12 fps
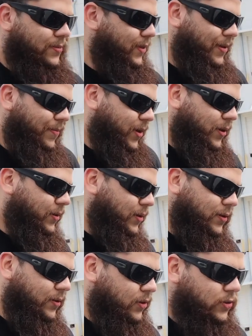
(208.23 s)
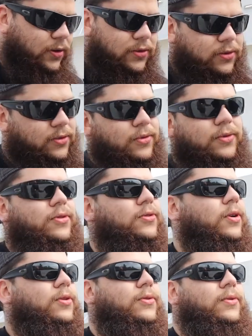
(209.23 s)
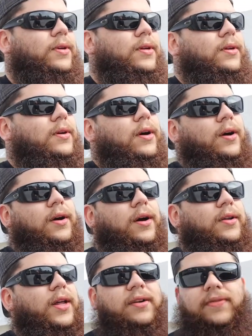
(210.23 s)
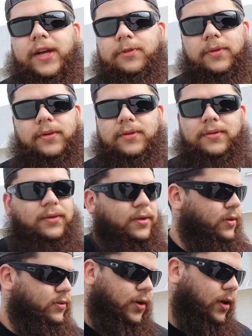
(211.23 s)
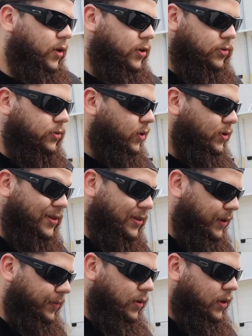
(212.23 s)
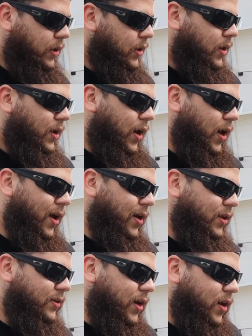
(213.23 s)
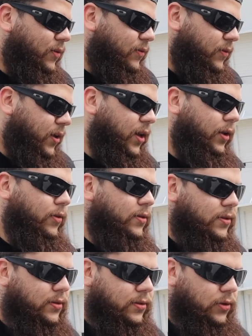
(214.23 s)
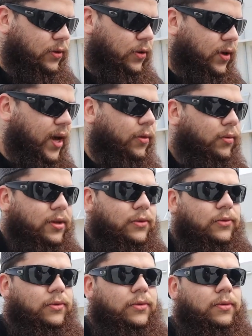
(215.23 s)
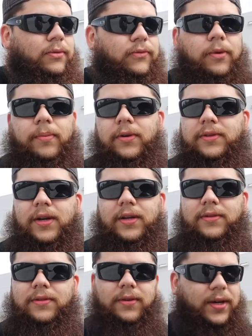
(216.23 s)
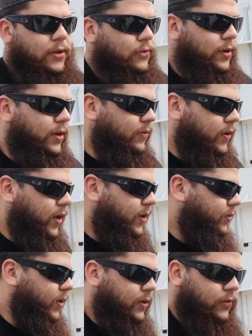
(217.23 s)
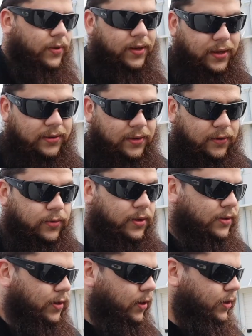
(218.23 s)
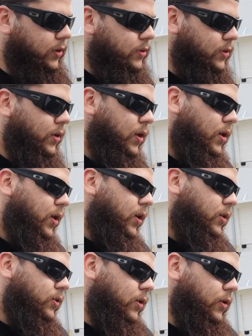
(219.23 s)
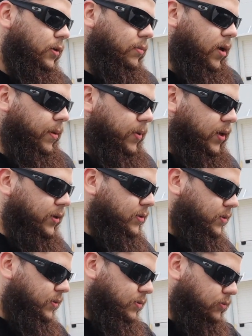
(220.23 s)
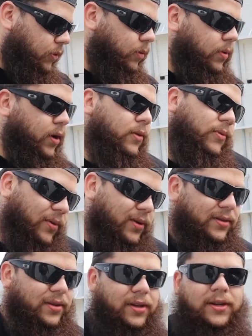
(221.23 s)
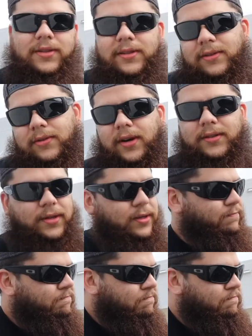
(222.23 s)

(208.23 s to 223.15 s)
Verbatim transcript: immediately. As soon as, as, soon as you start doing uh, Hondata Flash Pros, the stock clutch will start to slip, and it's kind of a hindrance. You know, you can't really do full bolt-ons. You can't do 85. You can't do any of that stuff with the stock clutch. So my biggest roadblock was the clutch. So I said,